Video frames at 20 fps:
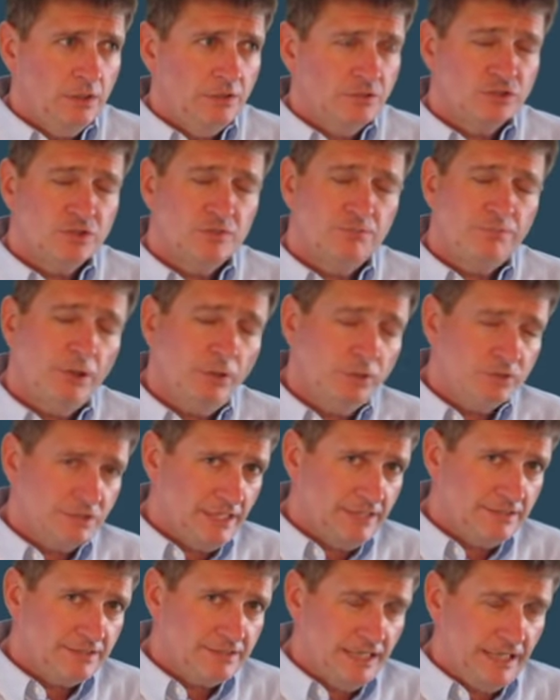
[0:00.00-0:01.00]
suppose
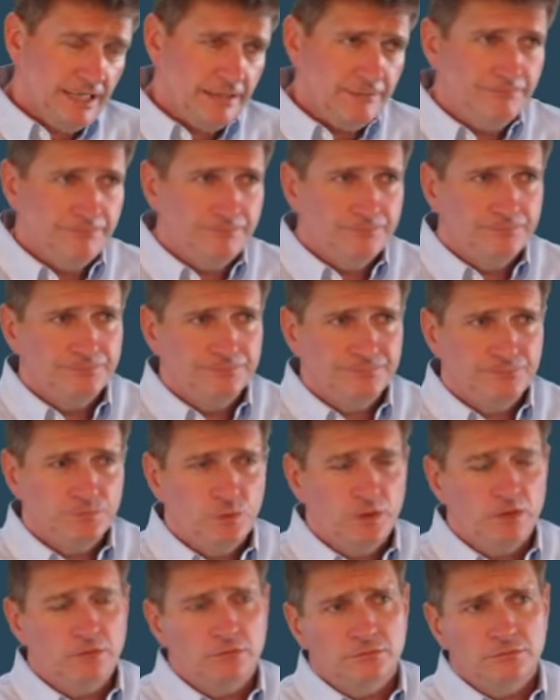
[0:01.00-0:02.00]
I said,
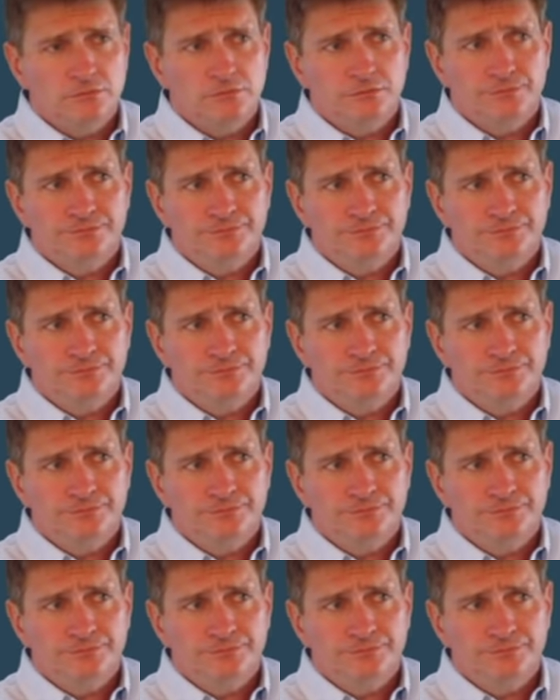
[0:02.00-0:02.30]
well,